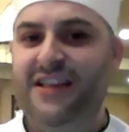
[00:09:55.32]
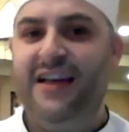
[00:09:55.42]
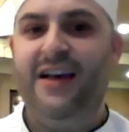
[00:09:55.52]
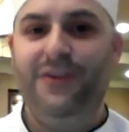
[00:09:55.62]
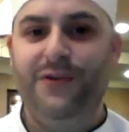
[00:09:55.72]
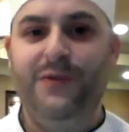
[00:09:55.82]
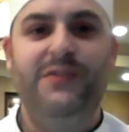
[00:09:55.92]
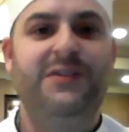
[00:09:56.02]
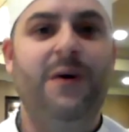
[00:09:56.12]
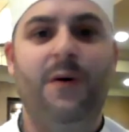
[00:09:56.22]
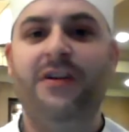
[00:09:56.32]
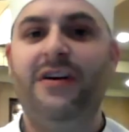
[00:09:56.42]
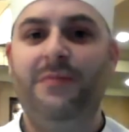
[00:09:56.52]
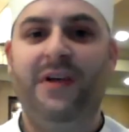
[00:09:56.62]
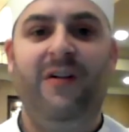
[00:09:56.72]
that use
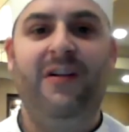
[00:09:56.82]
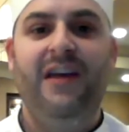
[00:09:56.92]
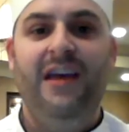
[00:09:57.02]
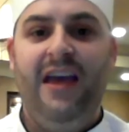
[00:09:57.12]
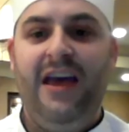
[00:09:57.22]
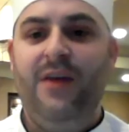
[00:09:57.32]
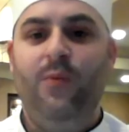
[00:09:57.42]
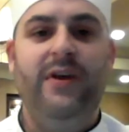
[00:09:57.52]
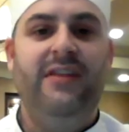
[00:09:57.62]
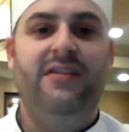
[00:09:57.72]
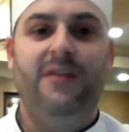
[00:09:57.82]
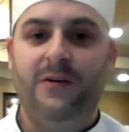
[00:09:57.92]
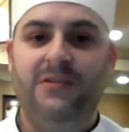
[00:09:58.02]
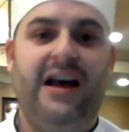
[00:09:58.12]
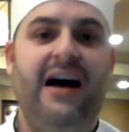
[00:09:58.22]
coconut milk, and with
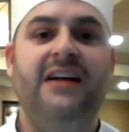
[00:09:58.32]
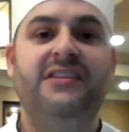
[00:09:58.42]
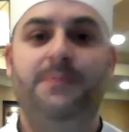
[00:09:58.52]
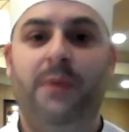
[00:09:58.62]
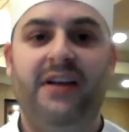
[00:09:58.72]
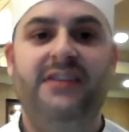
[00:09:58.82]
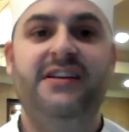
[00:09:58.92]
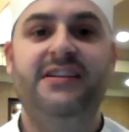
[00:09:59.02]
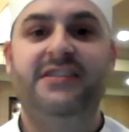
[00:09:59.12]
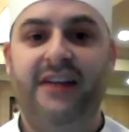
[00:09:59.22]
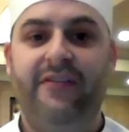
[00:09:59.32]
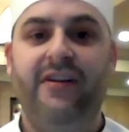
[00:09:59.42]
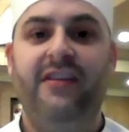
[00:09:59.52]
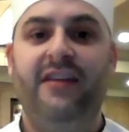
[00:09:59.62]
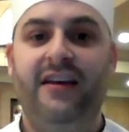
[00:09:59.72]
those hot spices and
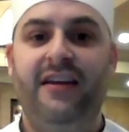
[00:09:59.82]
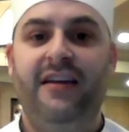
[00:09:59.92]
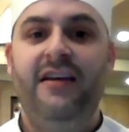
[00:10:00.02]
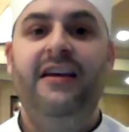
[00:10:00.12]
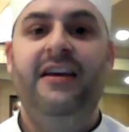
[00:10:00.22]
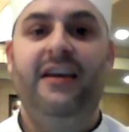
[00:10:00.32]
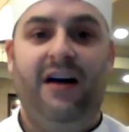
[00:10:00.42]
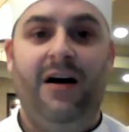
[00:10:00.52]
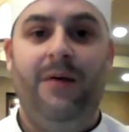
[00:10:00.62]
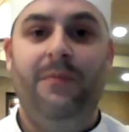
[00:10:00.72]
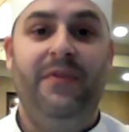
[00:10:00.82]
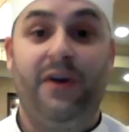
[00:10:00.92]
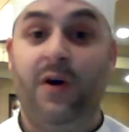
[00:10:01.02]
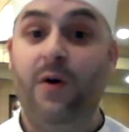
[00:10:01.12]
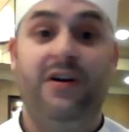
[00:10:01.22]
everything,
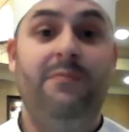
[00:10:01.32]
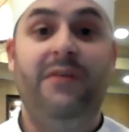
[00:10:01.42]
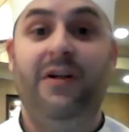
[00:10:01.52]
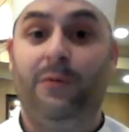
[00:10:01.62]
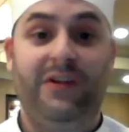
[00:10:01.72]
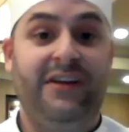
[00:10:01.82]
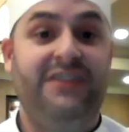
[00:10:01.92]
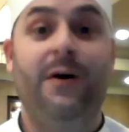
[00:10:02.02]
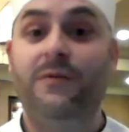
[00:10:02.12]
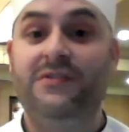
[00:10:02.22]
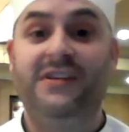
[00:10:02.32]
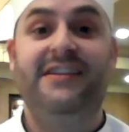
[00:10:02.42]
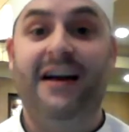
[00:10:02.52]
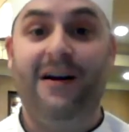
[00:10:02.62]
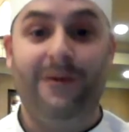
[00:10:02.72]
The coconut milk really tones it
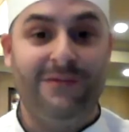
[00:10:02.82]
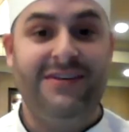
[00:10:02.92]
down